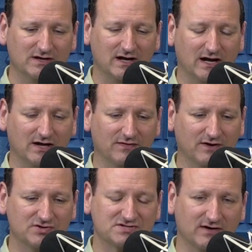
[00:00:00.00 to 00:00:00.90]
uh,
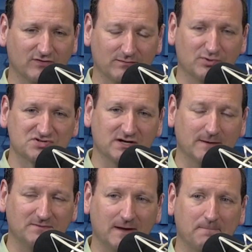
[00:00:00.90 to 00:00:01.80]
their discovery and pushing
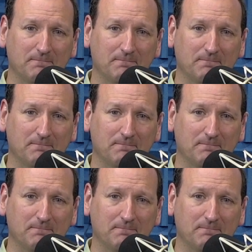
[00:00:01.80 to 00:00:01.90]
an update,